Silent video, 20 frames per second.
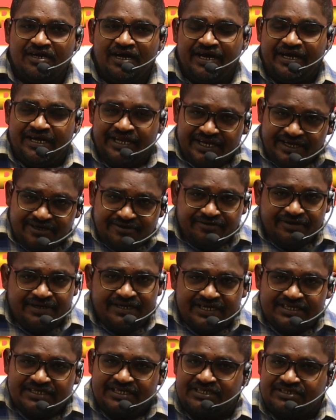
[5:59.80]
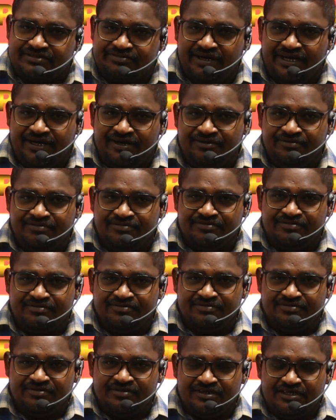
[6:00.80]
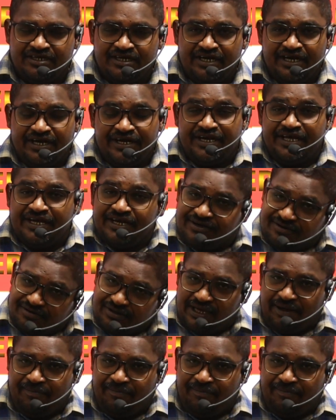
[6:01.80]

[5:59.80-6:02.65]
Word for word: And negative inductance value? Negative